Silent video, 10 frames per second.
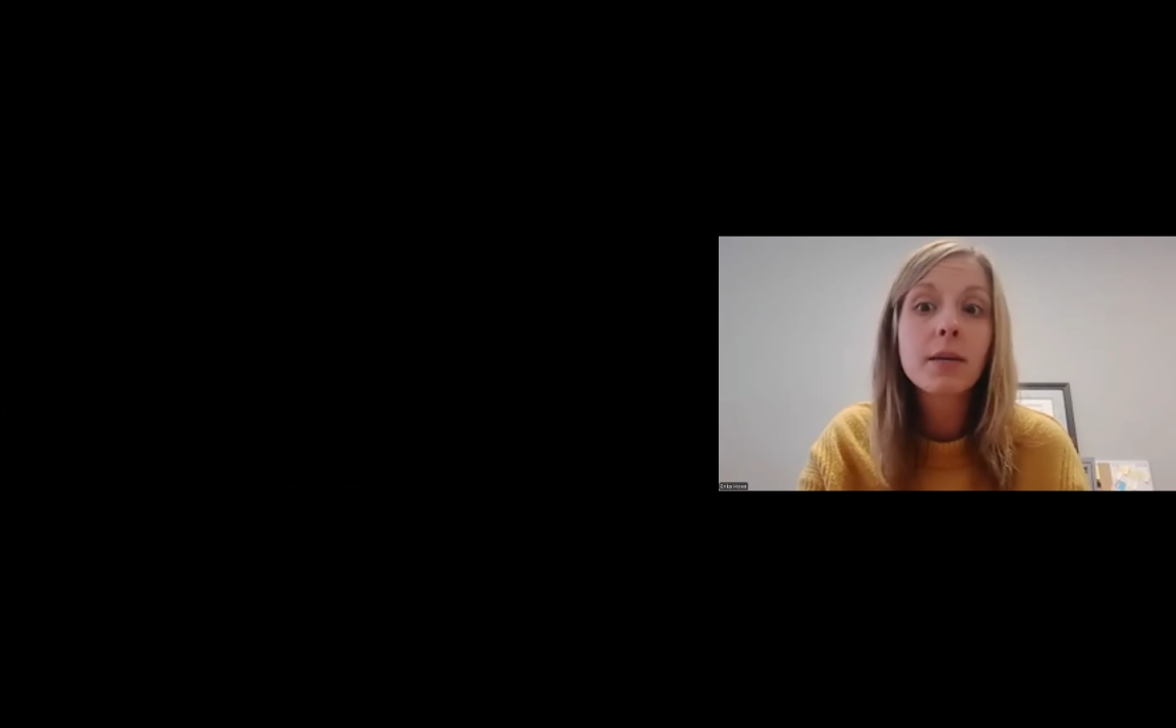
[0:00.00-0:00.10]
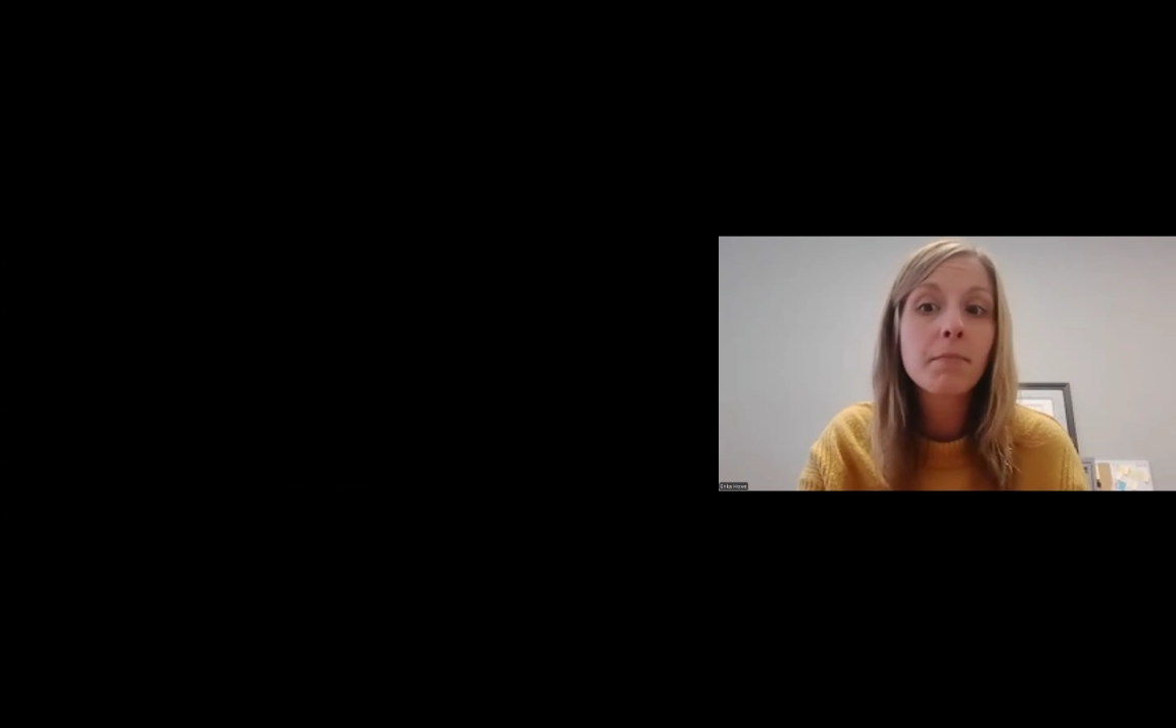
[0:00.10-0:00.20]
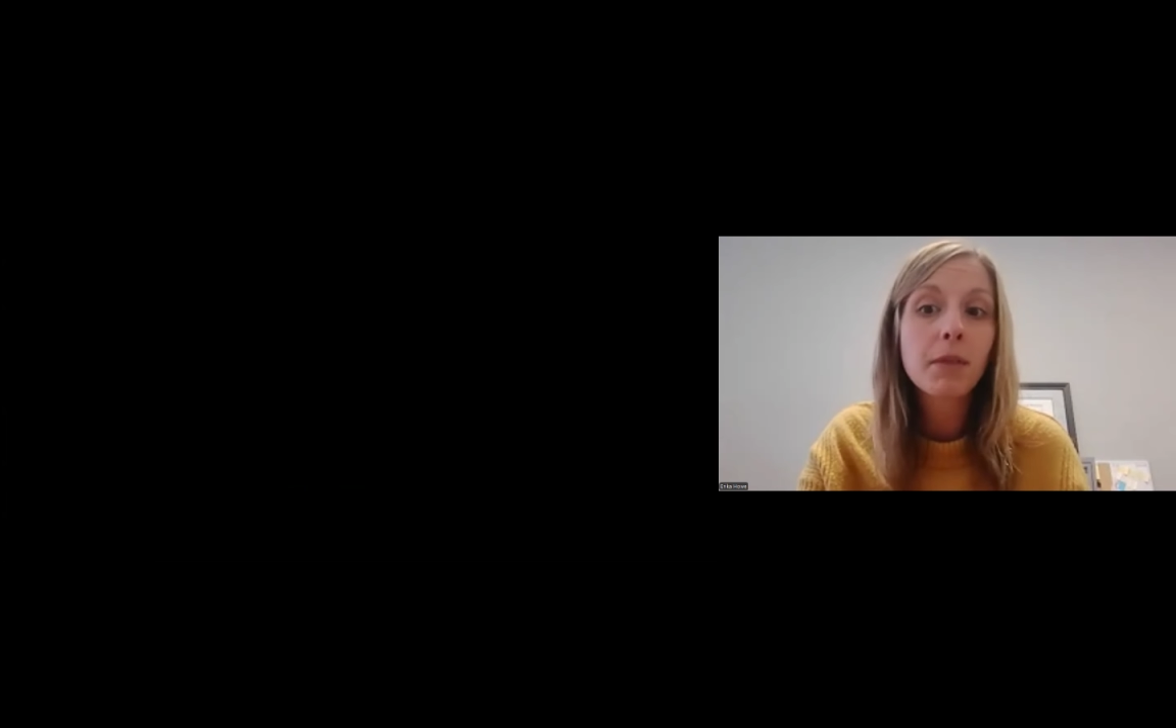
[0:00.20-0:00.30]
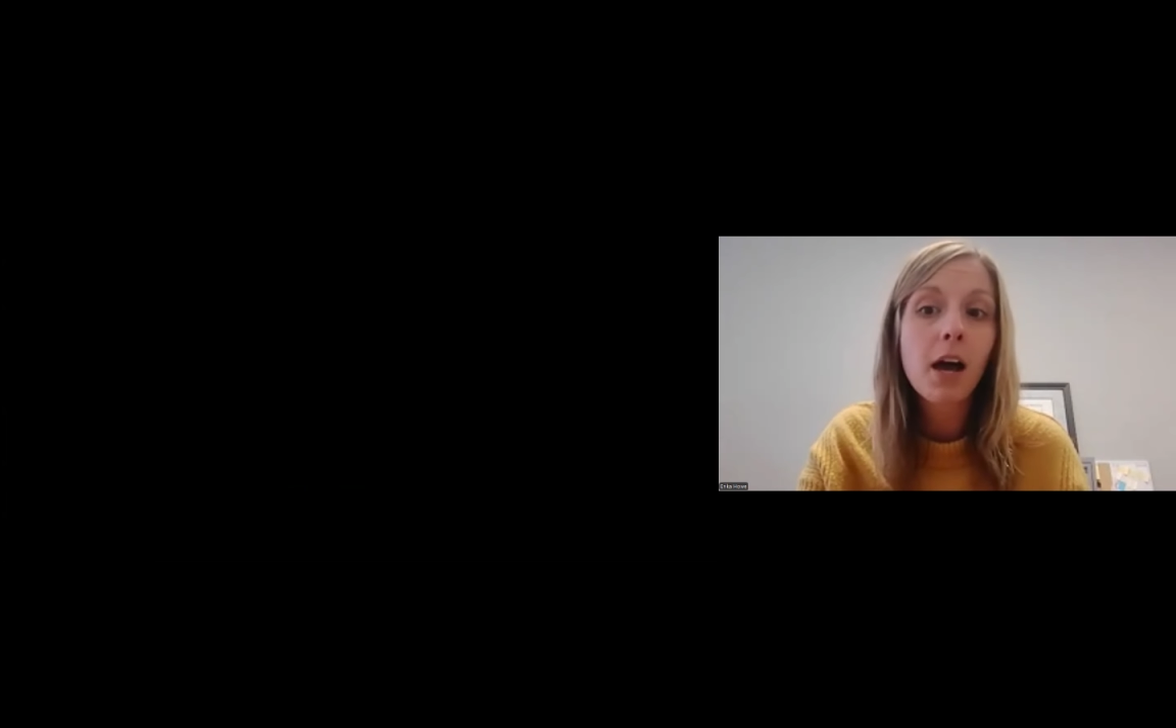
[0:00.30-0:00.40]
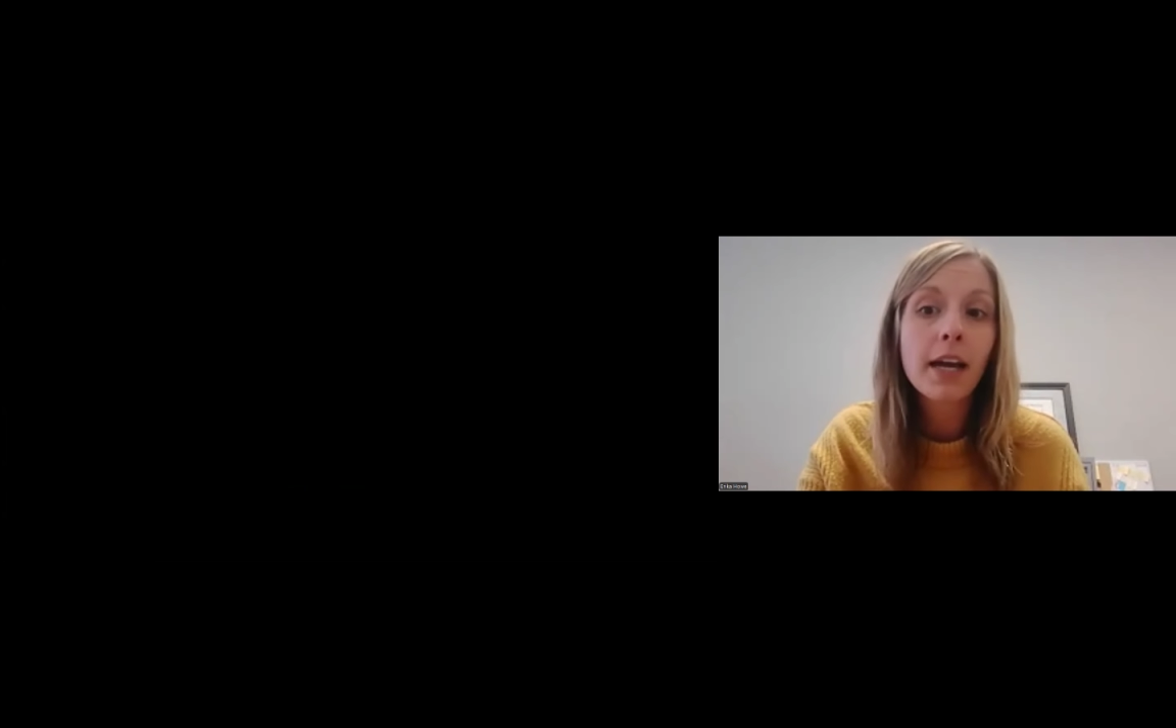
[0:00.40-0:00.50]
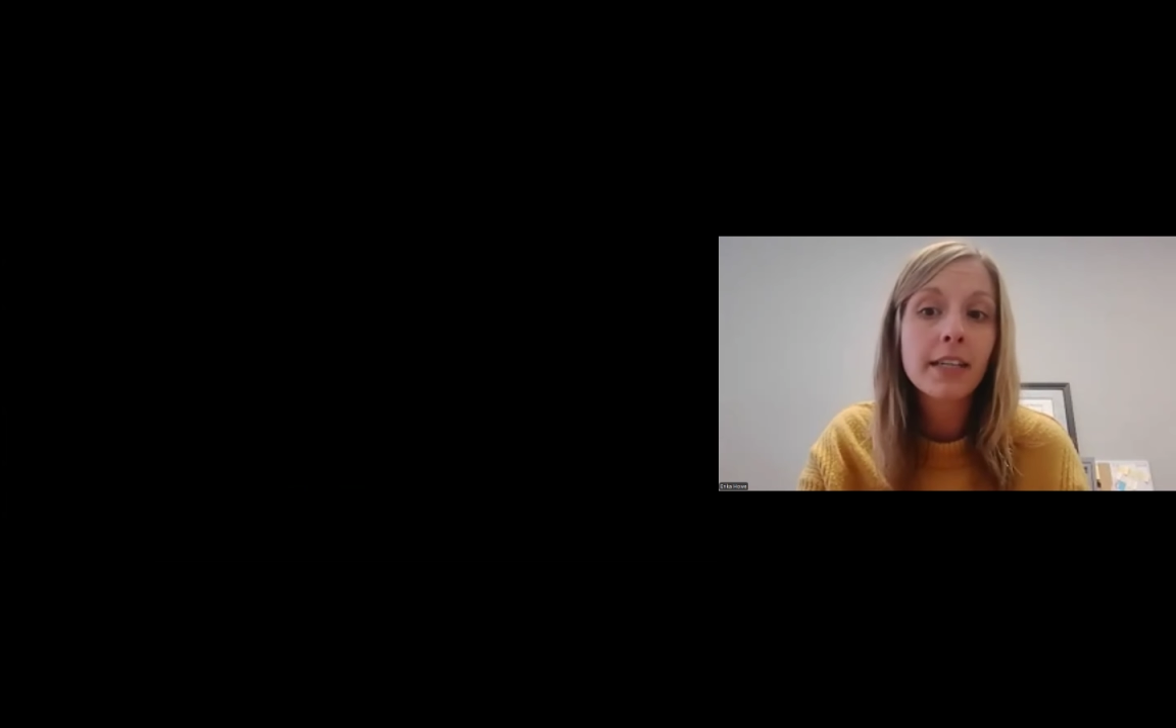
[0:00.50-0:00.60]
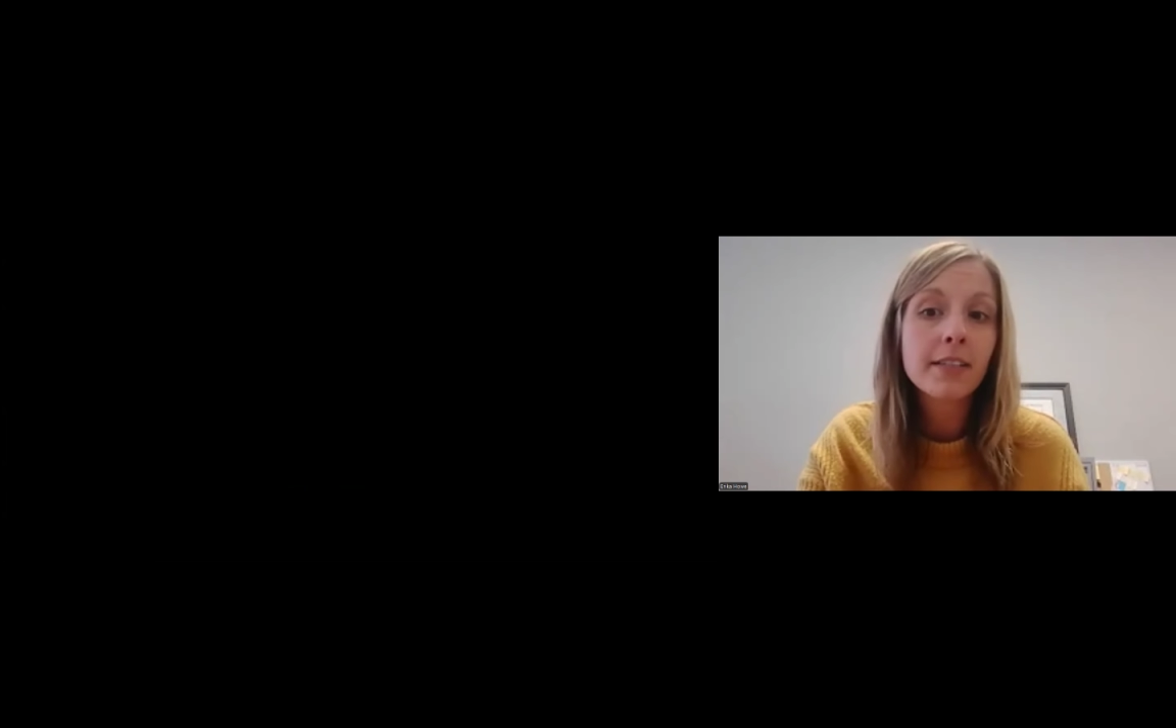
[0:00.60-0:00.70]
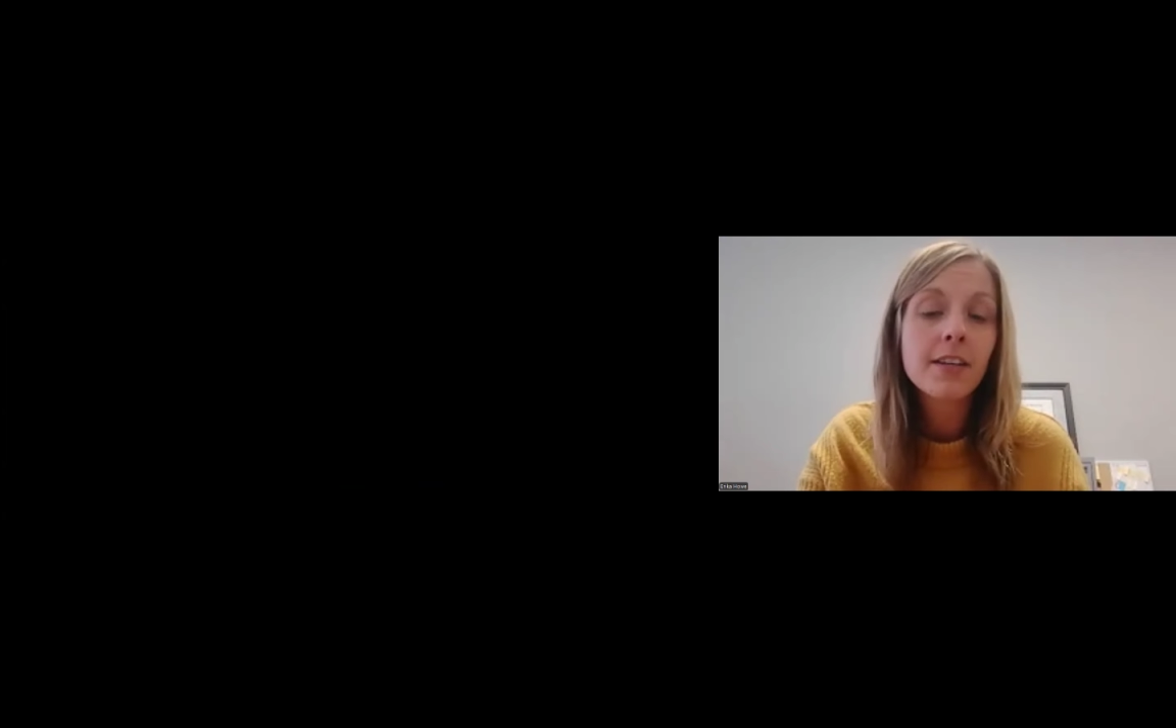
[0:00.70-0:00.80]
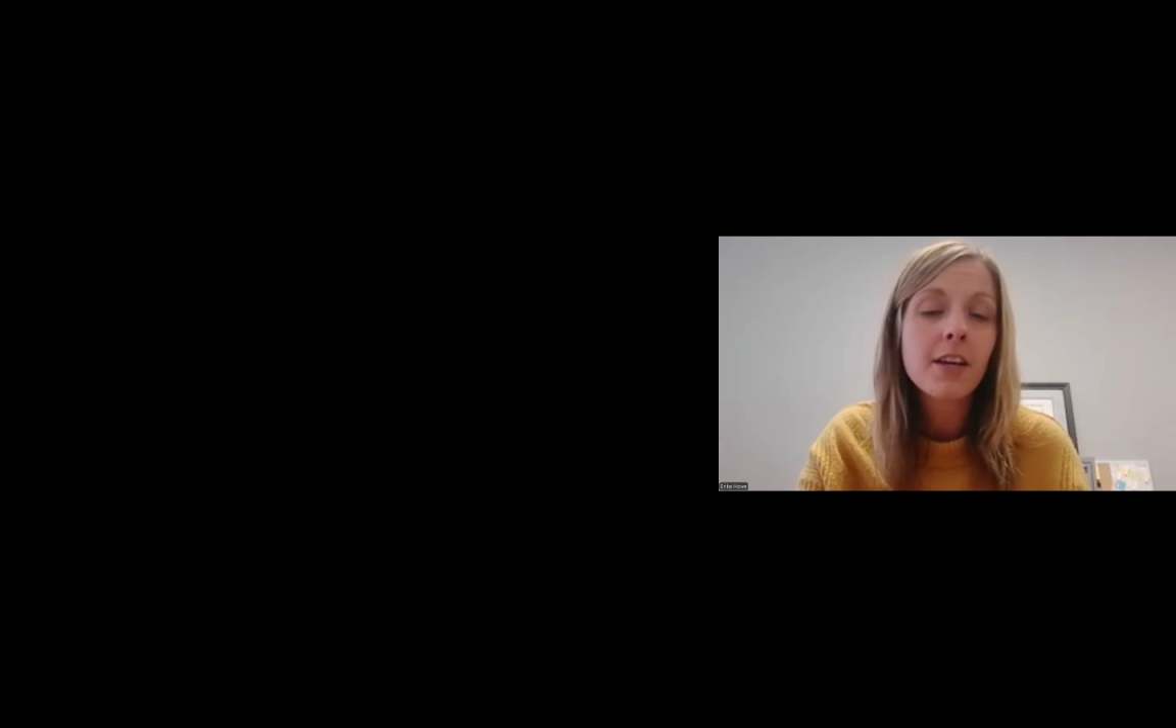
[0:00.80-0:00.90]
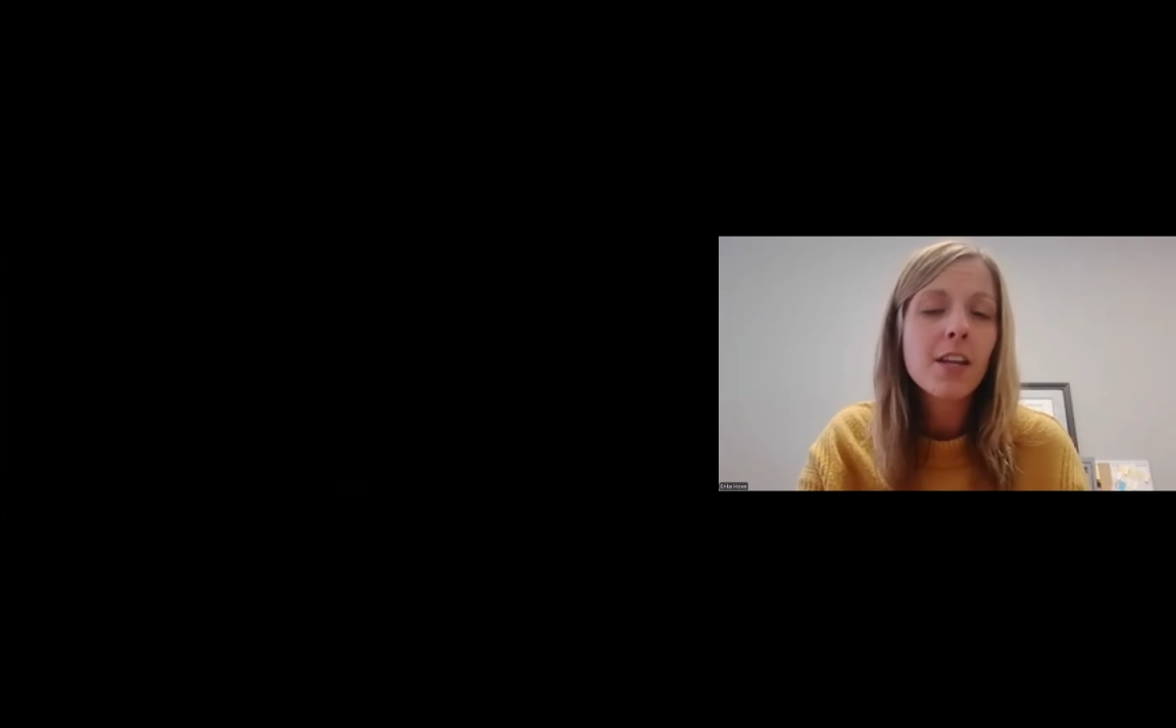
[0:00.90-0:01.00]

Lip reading: blind.